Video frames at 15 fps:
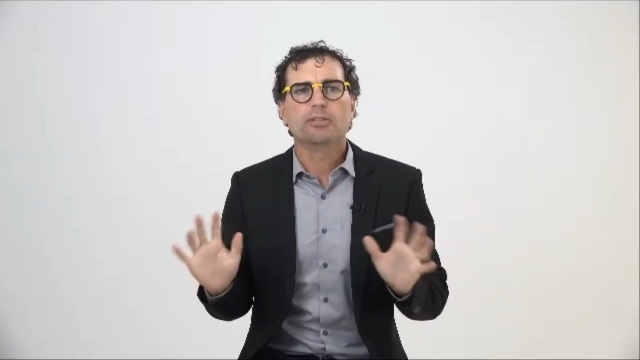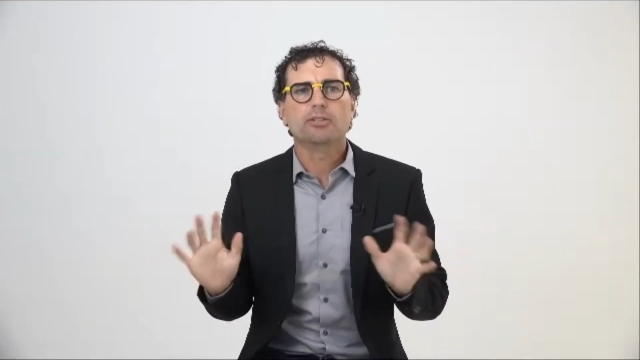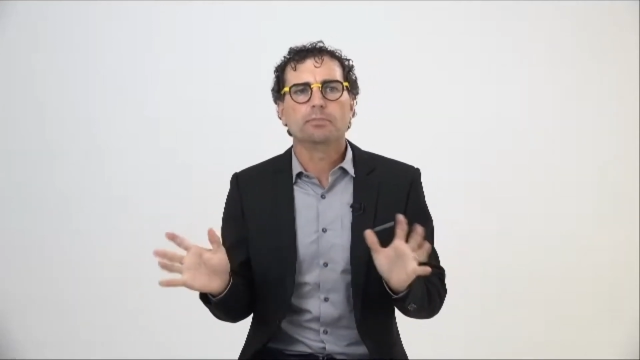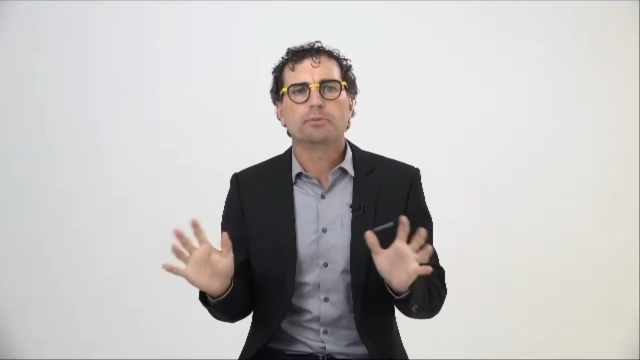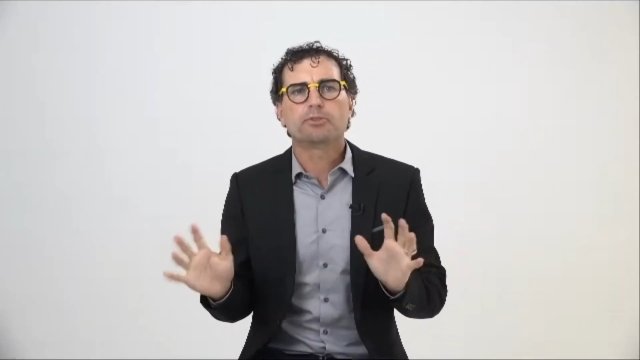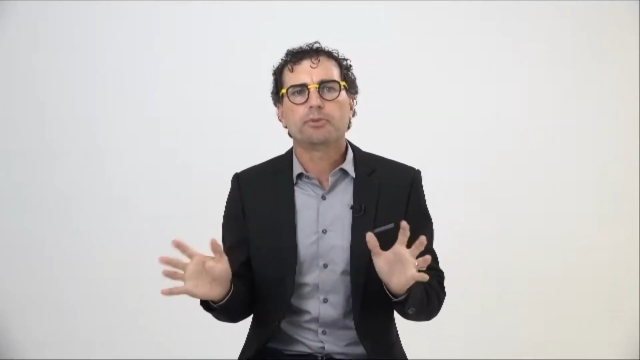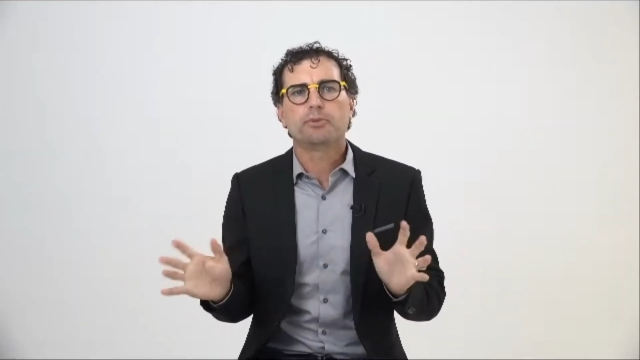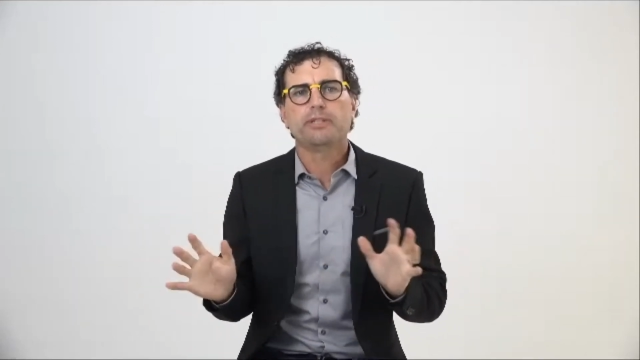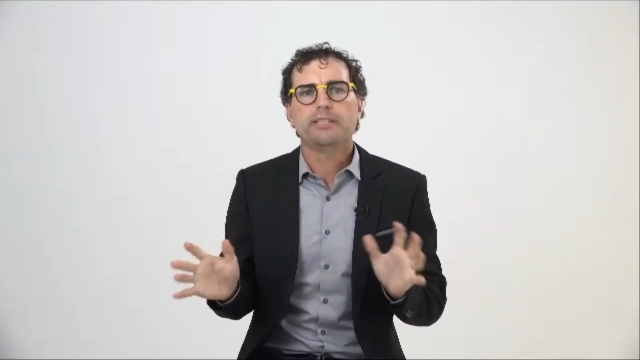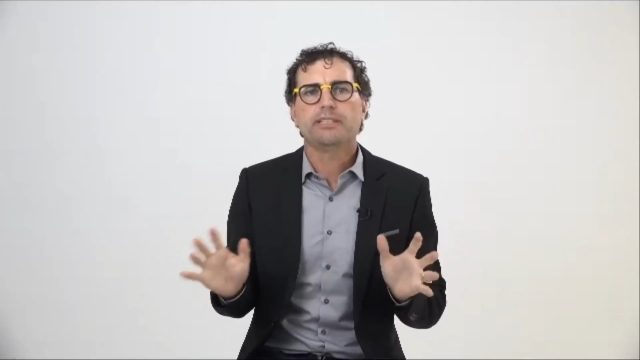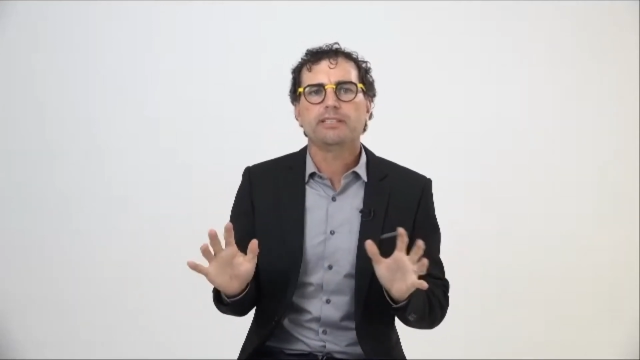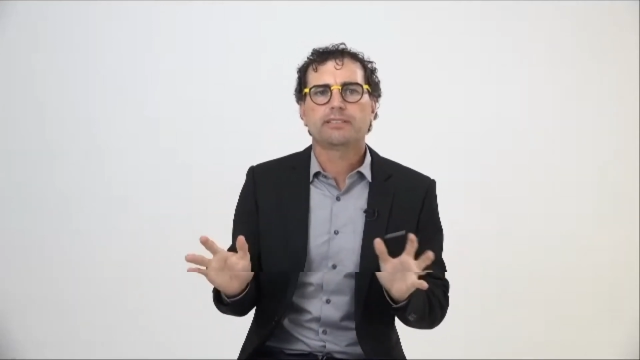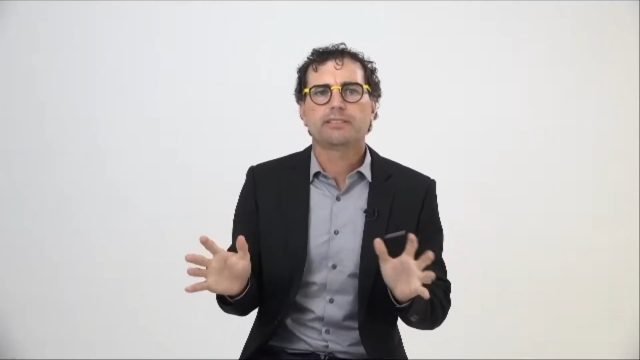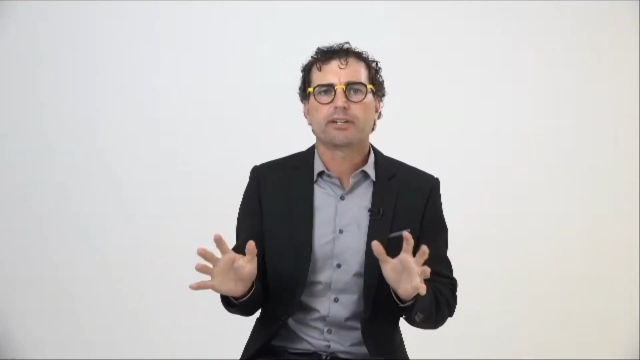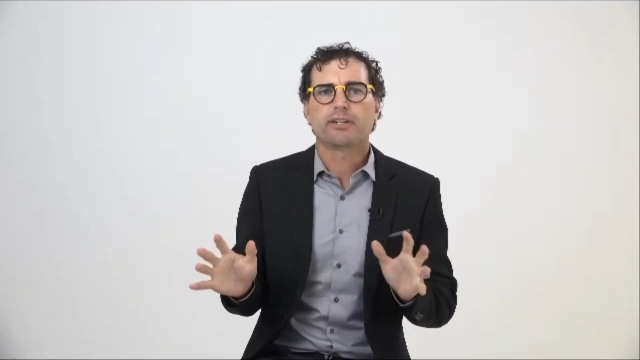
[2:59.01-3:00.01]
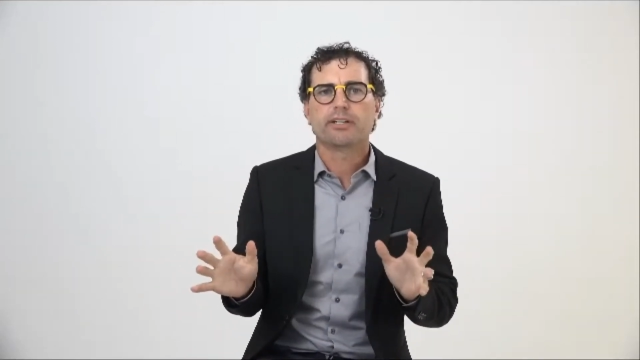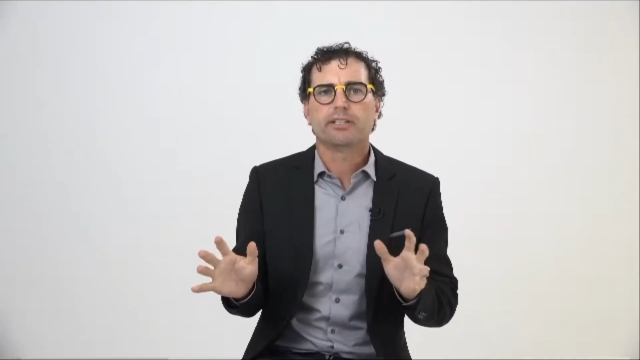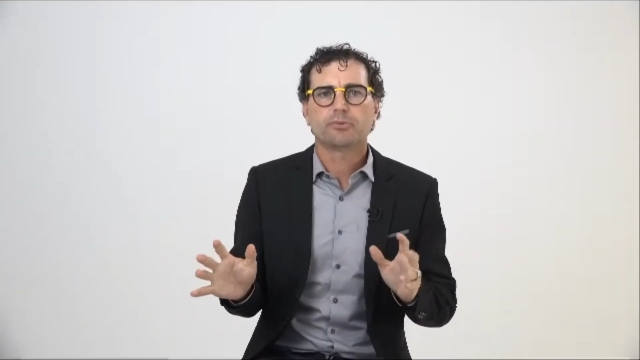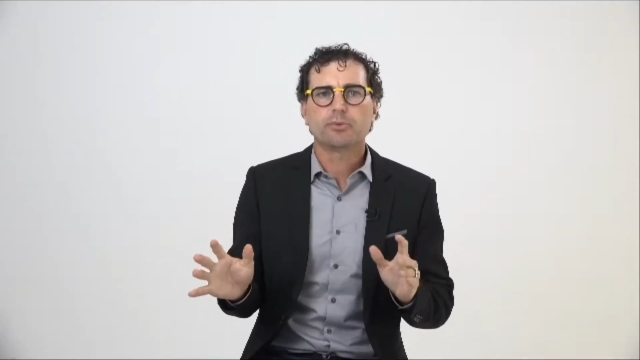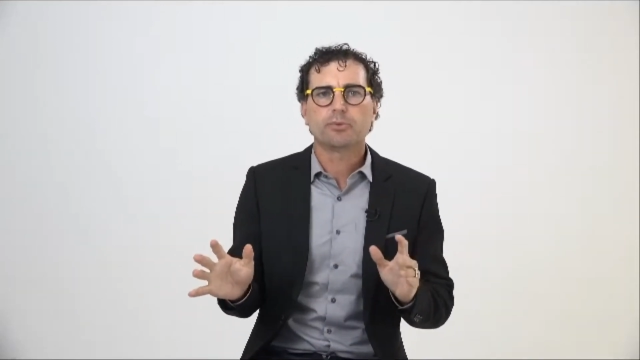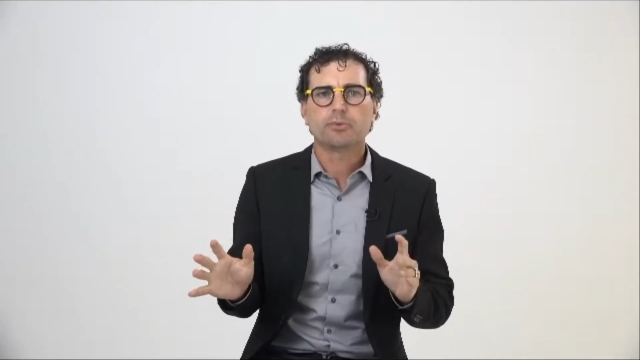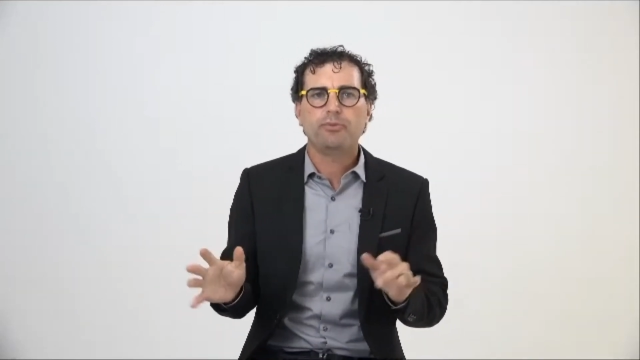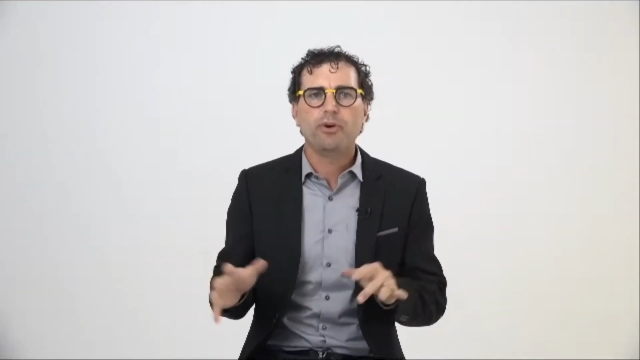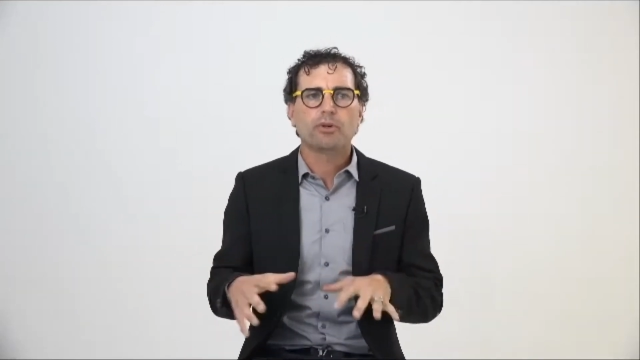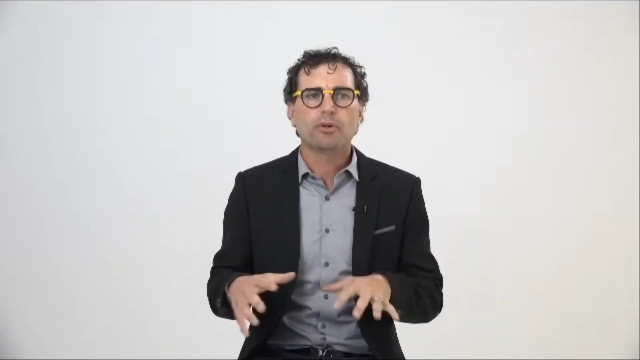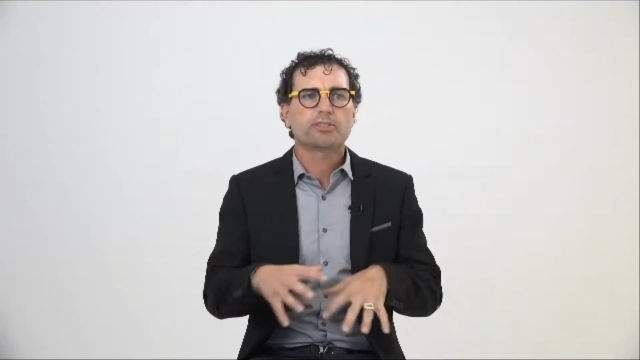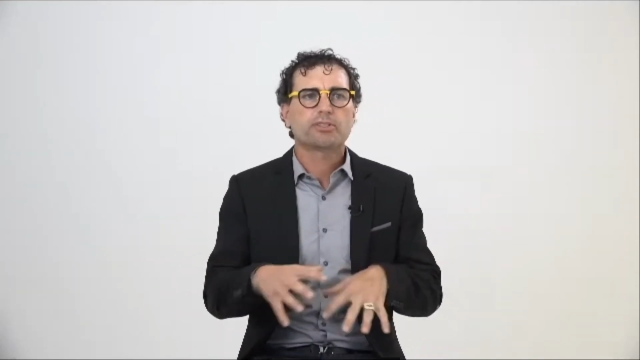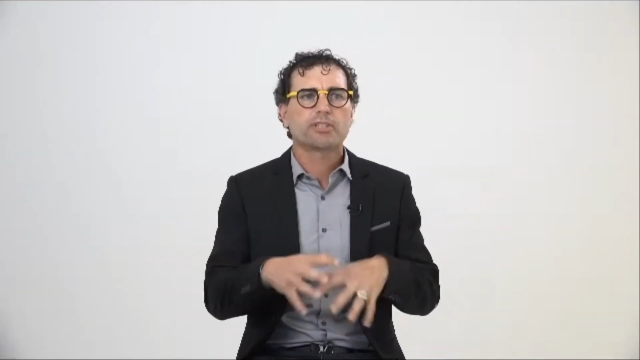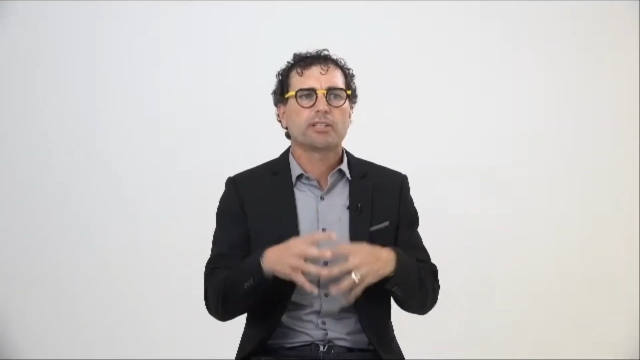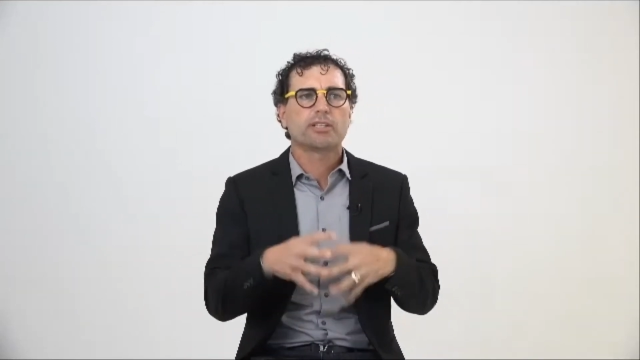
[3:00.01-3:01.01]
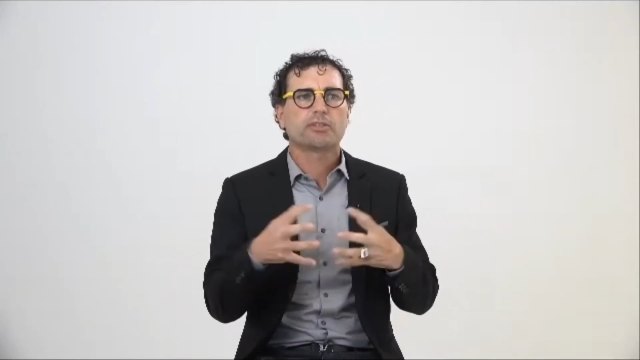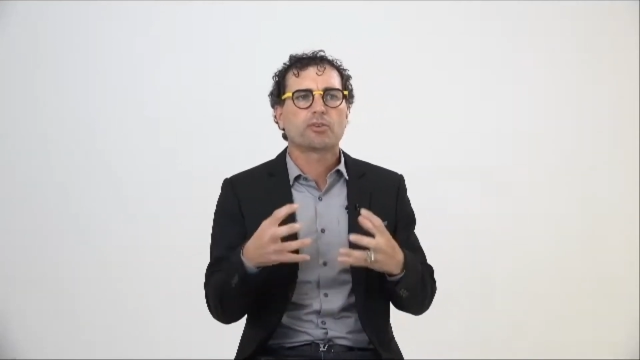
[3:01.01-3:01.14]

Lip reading: between these areas. We focus on the core